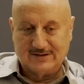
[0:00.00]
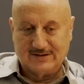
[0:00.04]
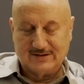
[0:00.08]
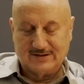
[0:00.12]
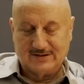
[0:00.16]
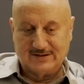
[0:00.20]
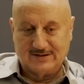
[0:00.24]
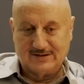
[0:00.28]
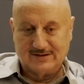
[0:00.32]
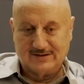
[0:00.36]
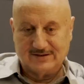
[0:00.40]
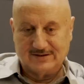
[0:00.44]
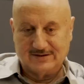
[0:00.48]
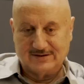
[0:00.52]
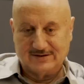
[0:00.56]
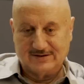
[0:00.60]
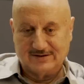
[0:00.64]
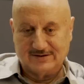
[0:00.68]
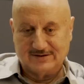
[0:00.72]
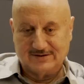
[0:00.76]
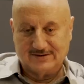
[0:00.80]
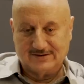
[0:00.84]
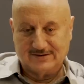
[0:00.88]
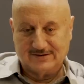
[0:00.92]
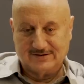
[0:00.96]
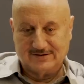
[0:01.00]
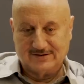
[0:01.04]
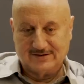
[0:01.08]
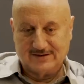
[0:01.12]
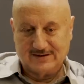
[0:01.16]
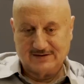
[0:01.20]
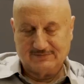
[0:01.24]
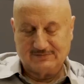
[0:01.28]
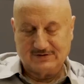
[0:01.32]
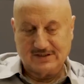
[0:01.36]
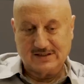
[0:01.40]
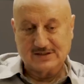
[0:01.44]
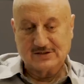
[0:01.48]

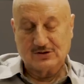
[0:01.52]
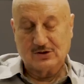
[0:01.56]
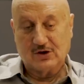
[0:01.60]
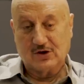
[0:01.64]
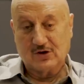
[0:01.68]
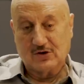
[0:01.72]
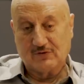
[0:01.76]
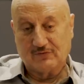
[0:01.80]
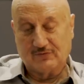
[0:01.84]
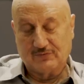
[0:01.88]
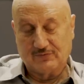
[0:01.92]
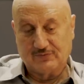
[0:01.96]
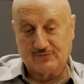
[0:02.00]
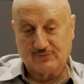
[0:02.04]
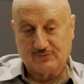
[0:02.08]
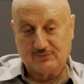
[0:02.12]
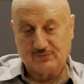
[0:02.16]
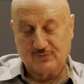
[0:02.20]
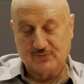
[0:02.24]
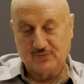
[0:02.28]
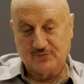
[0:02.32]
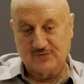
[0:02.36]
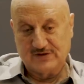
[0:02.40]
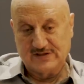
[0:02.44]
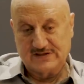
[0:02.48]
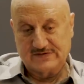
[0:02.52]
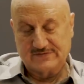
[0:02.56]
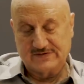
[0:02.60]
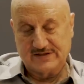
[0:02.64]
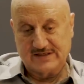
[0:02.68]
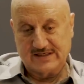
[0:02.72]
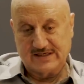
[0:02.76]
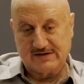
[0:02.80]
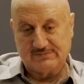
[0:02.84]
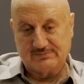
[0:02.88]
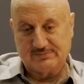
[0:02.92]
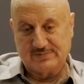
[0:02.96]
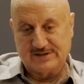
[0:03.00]
I've done a lot of movies
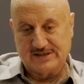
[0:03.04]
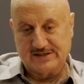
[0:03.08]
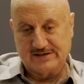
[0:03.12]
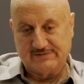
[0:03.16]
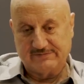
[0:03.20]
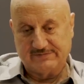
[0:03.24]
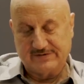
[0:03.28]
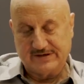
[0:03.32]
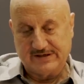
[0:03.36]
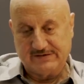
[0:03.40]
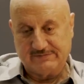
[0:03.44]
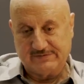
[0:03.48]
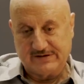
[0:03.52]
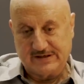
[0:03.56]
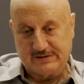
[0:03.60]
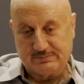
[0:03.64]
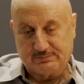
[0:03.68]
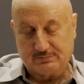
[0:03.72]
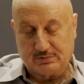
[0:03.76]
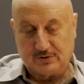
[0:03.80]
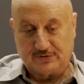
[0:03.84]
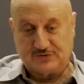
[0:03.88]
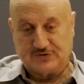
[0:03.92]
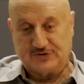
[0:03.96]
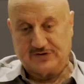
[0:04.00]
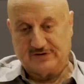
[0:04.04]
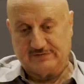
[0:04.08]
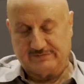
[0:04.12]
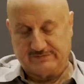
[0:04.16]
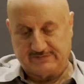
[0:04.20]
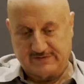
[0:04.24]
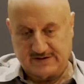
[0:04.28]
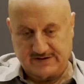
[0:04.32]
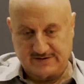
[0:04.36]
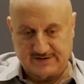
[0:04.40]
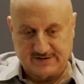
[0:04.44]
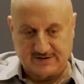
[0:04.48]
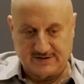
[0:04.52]
where I've played a very, very positive
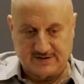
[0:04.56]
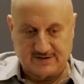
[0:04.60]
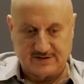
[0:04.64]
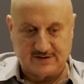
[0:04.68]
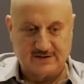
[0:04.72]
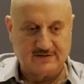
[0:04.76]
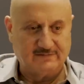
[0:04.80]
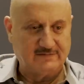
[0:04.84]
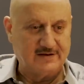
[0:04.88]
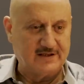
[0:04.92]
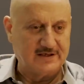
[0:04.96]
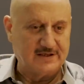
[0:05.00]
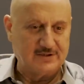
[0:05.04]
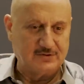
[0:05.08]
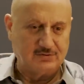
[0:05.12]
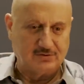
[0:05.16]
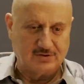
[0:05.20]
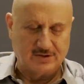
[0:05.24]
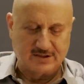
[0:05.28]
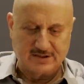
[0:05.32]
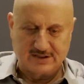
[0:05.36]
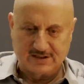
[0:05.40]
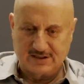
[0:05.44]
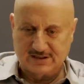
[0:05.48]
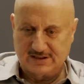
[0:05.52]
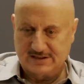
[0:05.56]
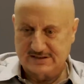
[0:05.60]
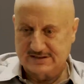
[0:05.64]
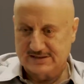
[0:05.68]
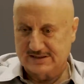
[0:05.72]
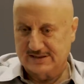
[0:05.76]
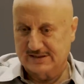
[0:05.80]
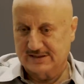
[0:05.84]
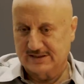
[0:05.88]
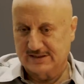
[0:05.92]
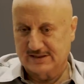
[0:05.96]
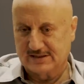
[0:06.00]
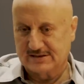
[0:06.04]
father,
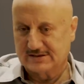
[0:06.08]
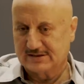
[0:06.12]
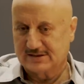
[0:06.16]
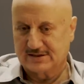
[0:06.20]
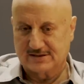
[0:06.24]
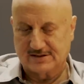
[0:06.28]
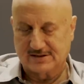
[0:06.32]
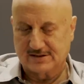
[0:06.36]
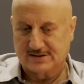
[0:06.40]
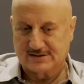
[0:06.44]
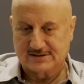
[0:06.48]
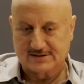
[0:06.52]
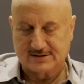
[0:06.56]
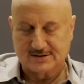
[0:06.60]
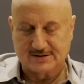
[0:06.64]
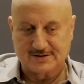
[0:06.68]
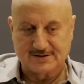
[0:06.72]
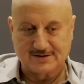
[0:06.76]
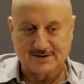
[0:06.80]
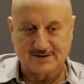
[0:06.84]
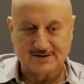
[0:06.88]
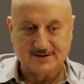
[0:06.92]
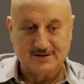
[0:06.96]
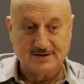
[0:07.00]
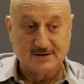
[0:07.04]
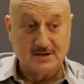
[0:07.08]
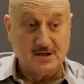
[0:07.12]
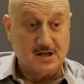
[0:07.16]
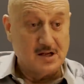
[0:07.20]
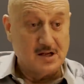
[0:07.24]
etc.